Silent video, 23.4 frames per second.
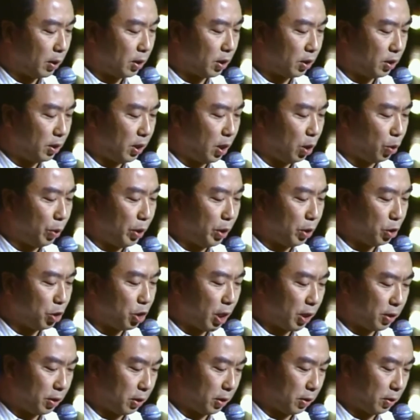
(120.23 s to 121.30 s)
to seek real
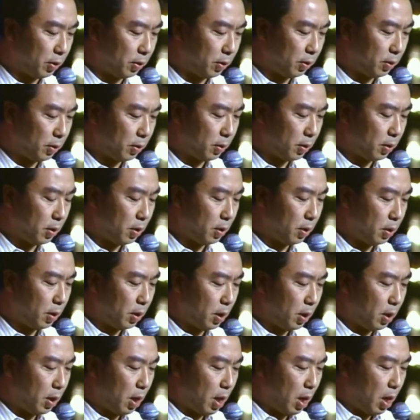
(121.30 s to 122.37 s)
justice.
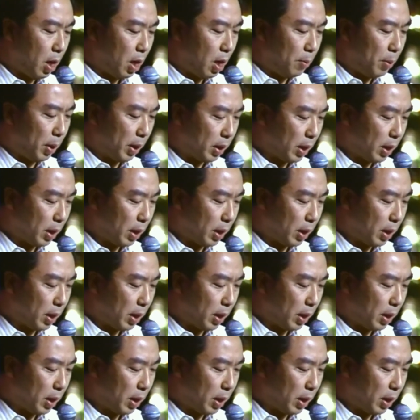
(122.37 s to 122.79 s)
But